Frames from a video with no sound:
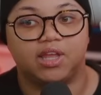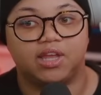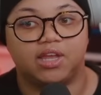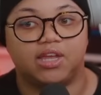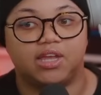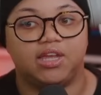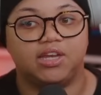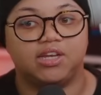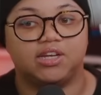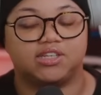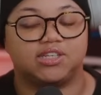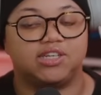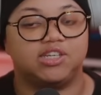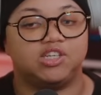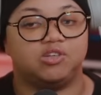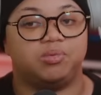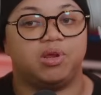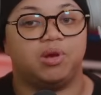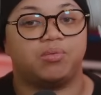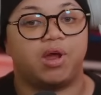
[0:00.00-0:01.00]
he doesn't need
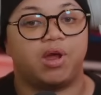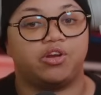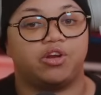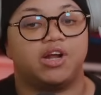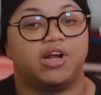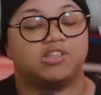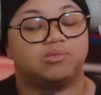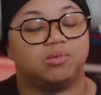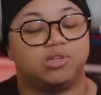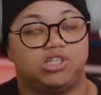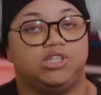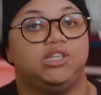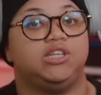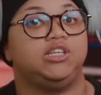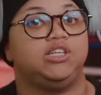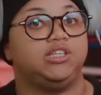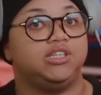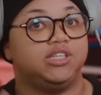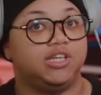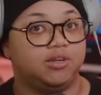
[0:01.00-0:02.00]
to be around her as much as
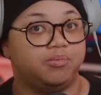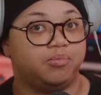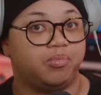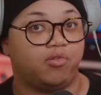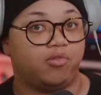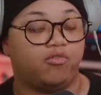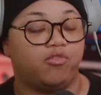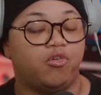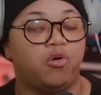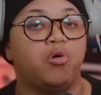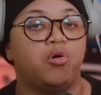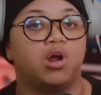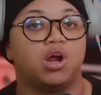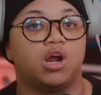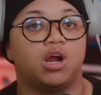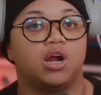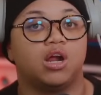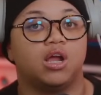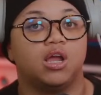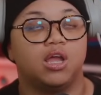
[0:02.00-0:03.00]
he did
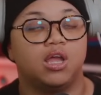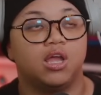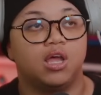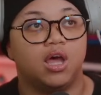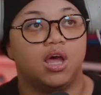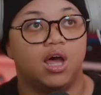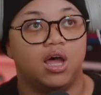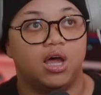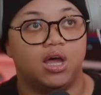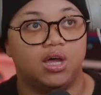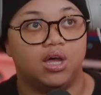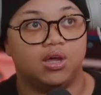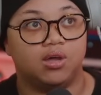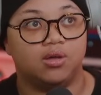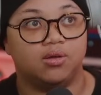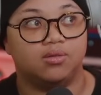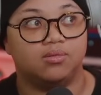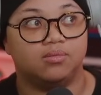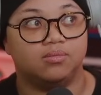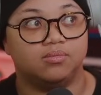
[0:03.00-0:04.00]
before,
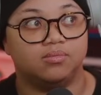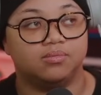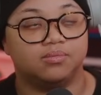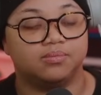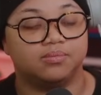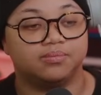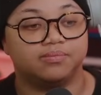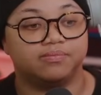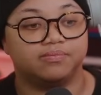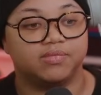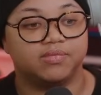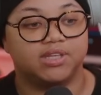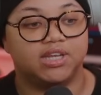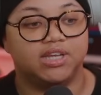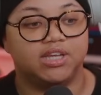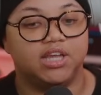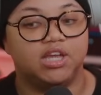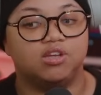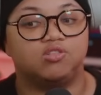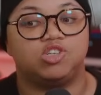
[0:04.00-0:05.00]

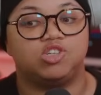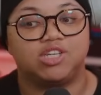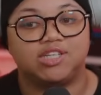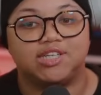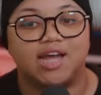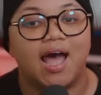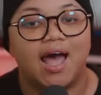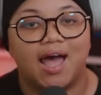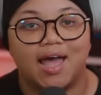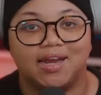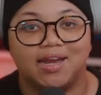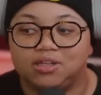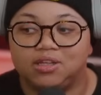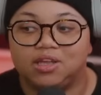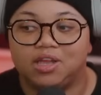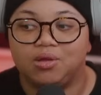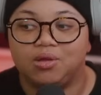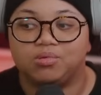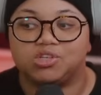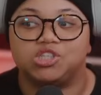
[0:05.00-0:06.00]
if she died,
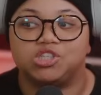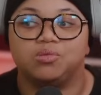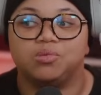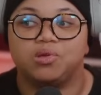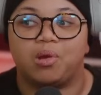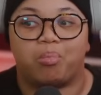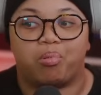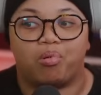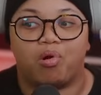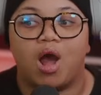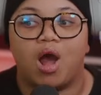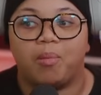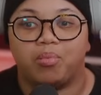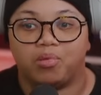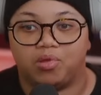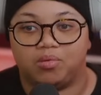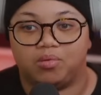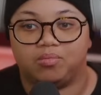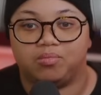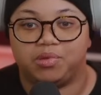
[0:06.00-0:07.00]
it would still be a
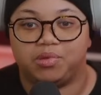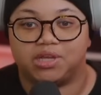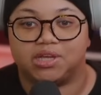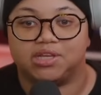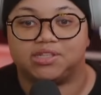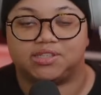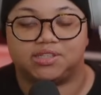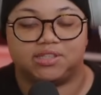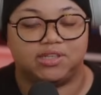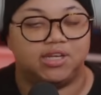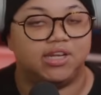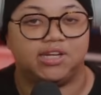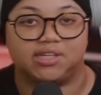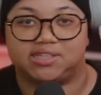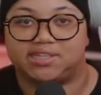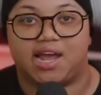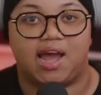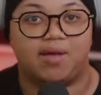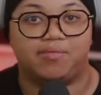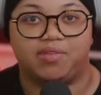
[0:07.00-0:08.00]
problem because he
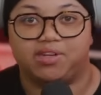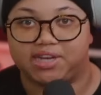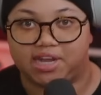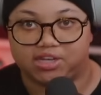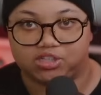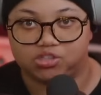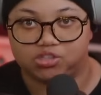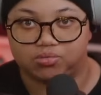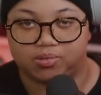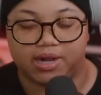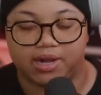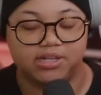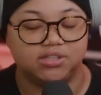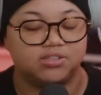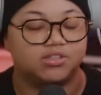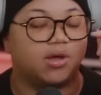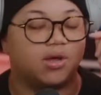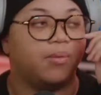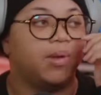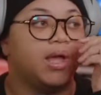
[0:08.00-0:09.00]
doesn't have the tattoo, right?
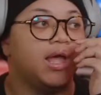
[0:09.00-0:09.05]
So,